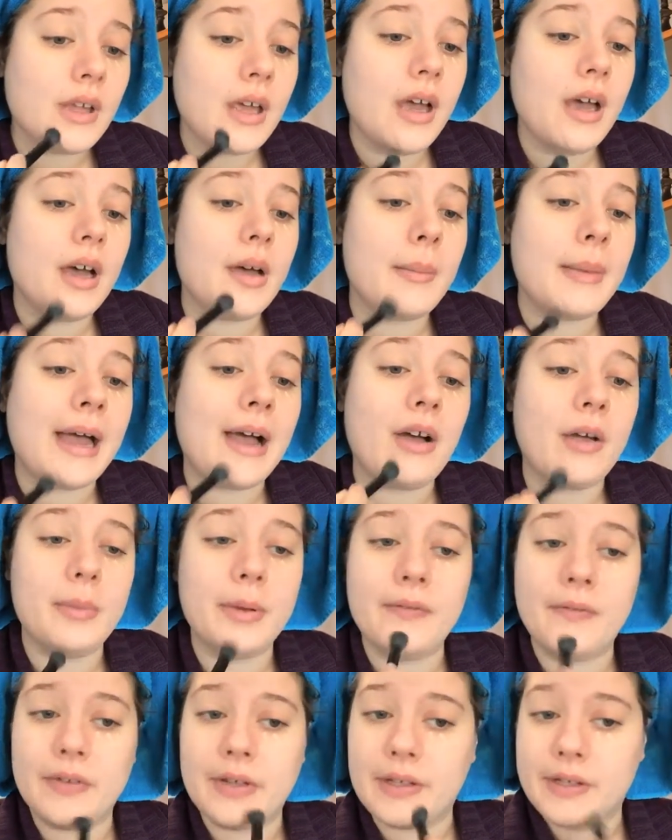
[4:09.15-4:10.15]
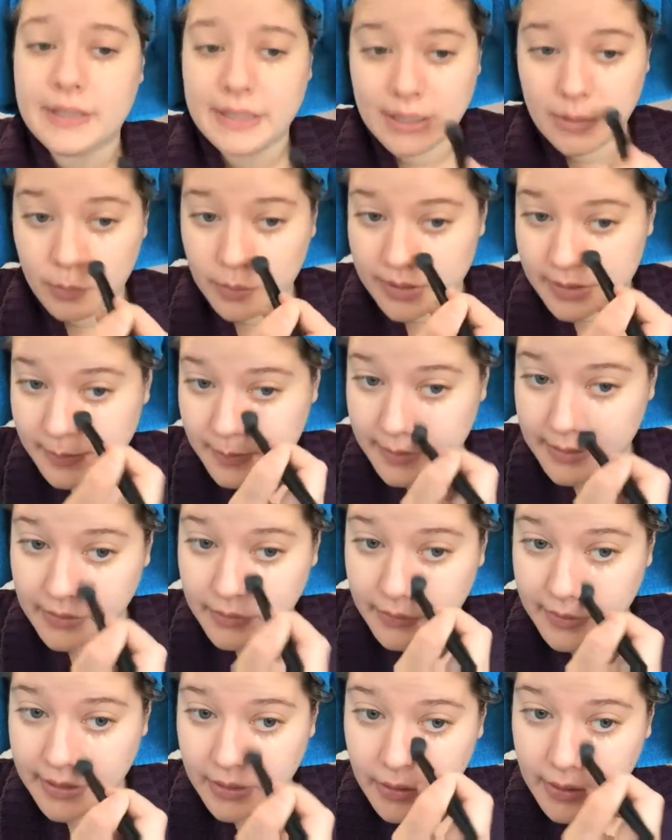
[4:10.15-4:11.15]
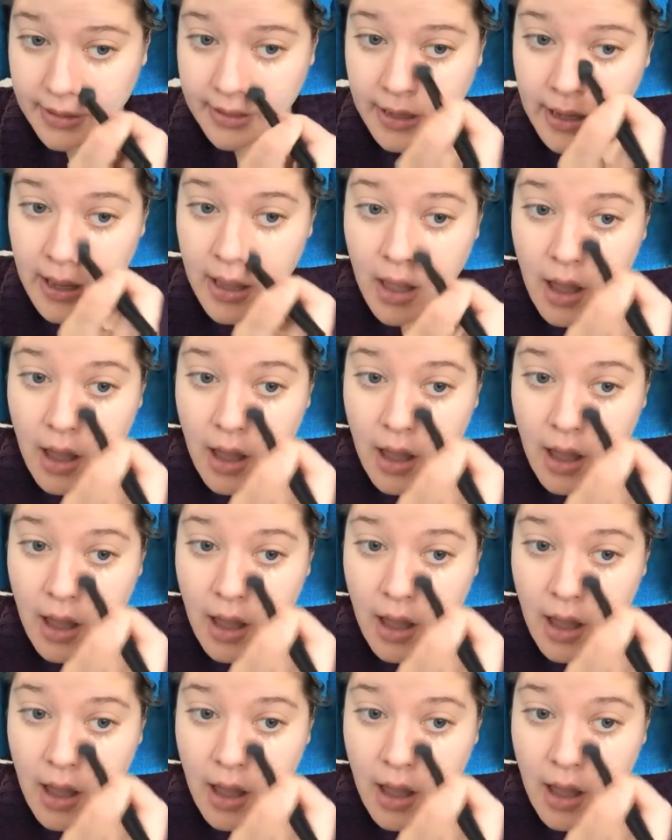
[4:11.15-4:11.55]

how I've been feeling and what's been going on.